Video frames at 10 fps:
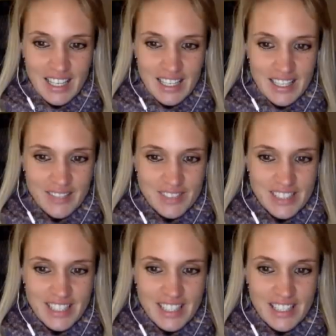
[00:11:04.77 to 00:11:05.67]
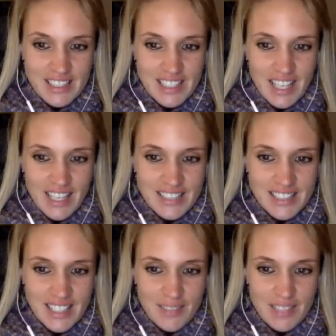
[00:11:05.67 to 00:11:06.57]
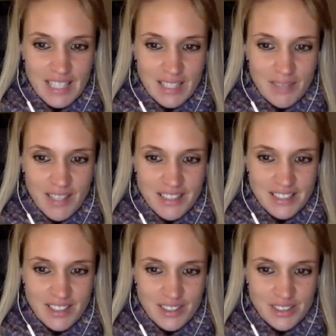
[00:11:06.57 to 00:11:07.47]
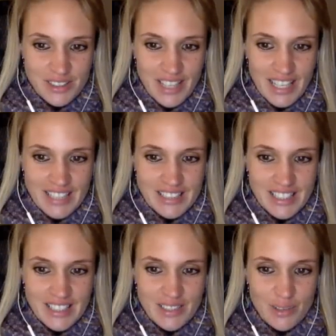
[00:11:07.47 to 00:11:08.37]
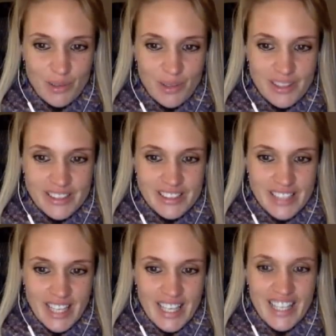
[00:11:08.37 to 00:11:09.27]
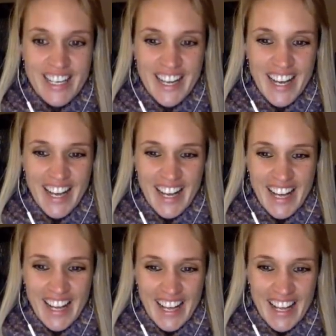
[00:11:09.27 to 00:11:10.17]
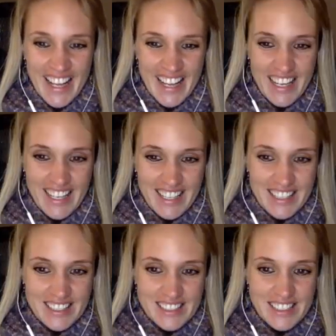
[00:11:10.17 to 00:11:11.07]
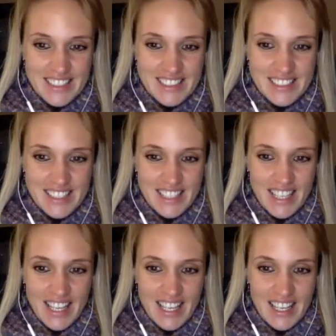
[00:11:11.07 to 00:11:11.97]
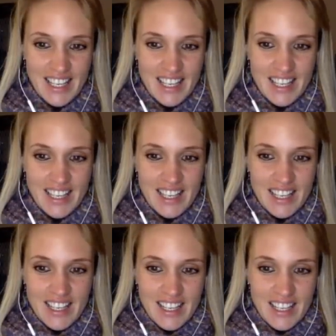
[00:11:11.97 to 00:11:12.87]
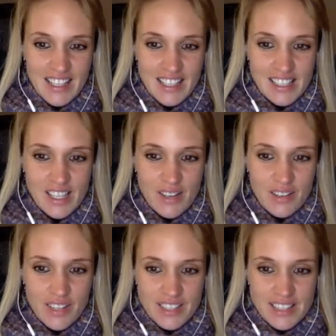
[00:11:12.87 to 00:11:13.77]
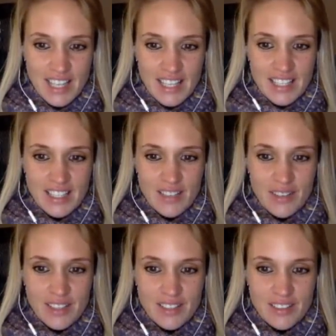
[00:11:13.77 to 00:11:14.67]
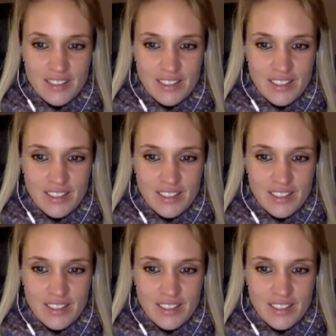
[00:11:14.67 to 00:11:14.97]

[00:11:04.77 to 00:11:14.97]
Like I'm sitting here, and the last thing I'm thinking about is non-duality or what to say. You just have to sit there, and then it's like when you